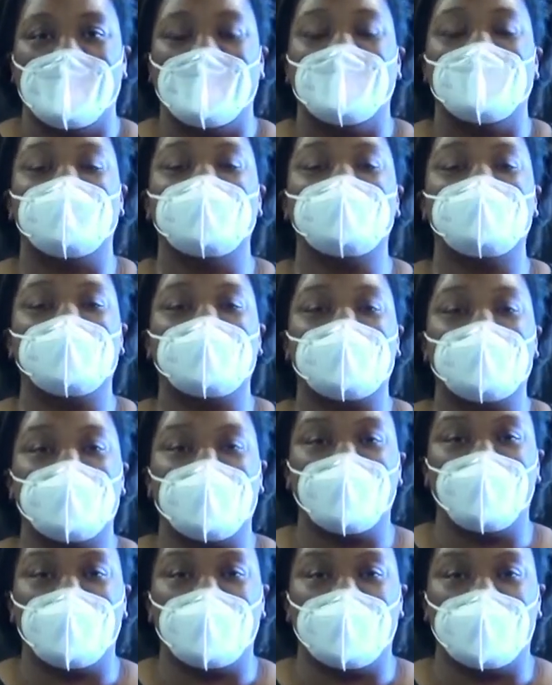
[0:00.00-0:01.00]
the
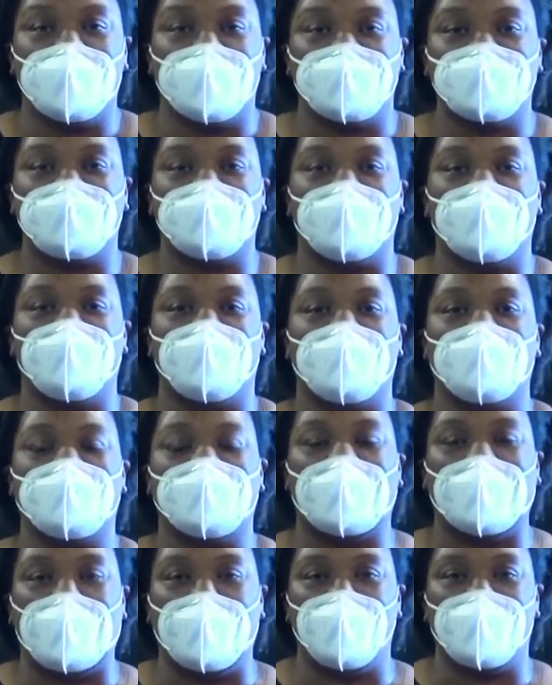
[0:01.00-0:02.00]
significance of
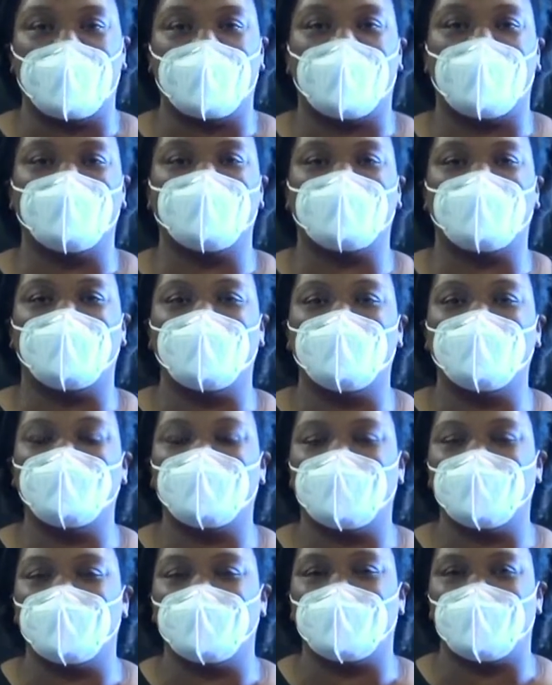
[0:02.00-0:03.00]
allowing those
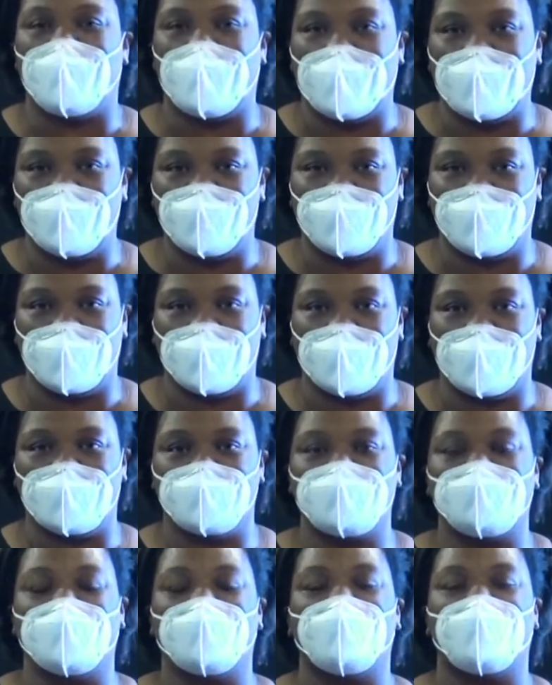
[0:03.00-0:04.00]
U-2 spy
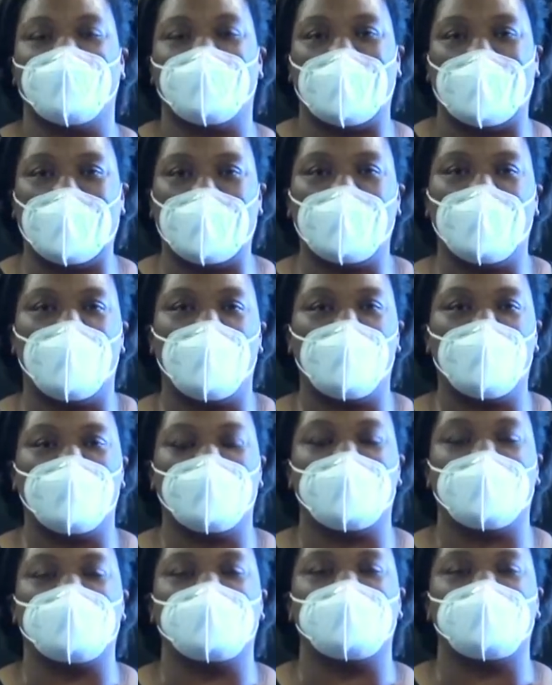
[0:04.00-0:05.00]
planes to fly over
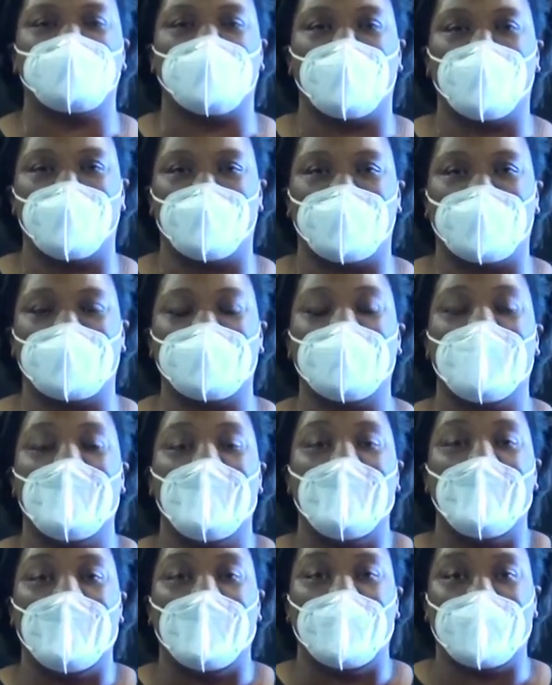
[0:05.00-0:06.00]
that Soviet
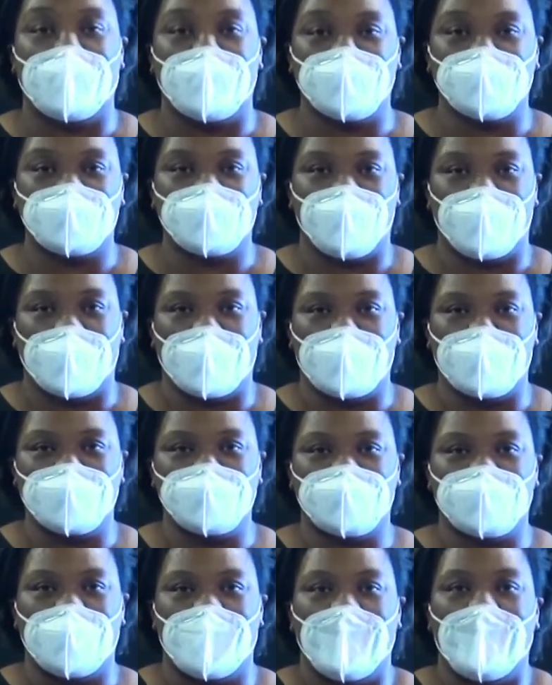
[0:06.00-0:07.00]

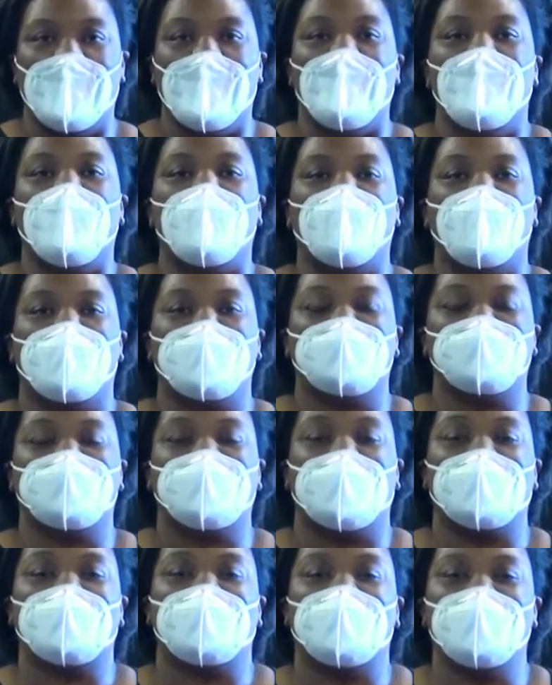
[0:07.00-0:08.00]
airspace was
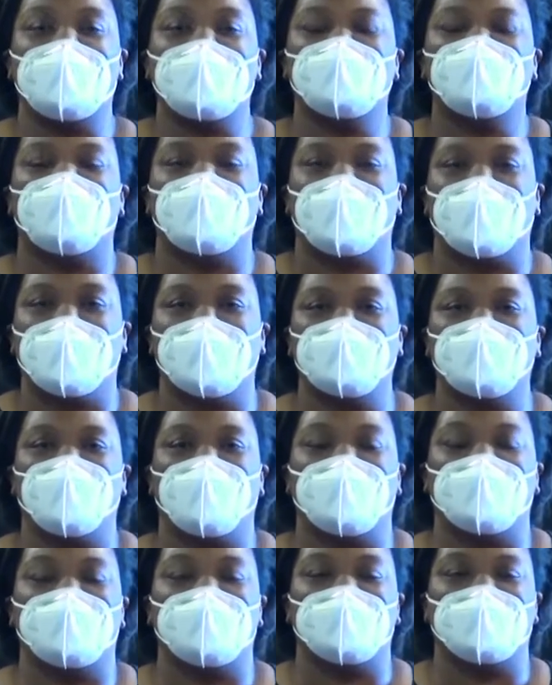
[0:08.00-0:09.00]
that these planes
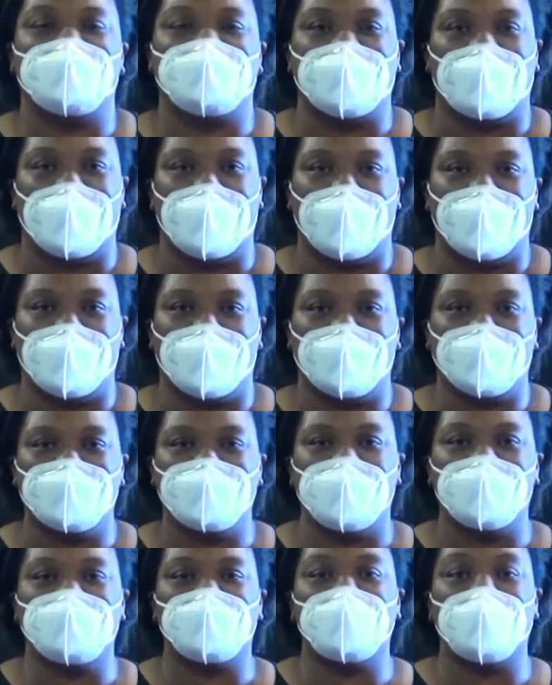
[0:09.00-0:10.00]
were designed
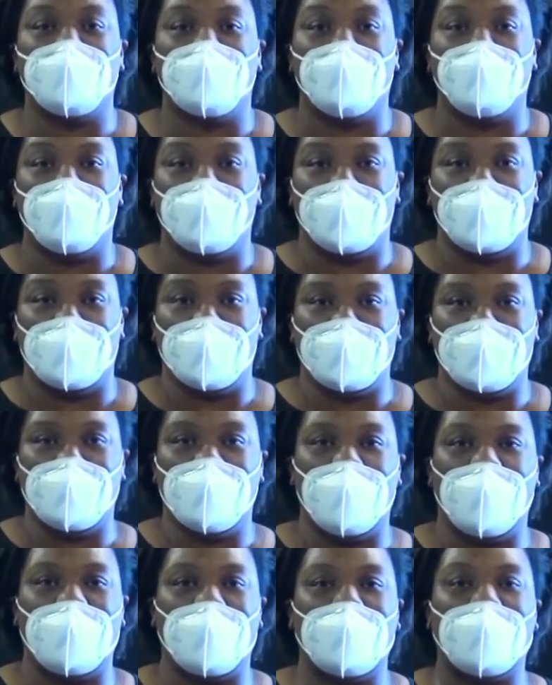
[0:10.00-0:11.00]
to be
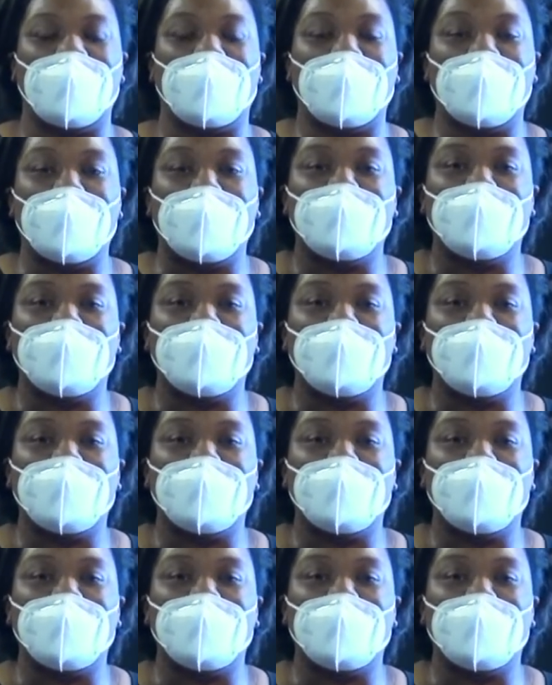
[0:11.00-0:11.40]
high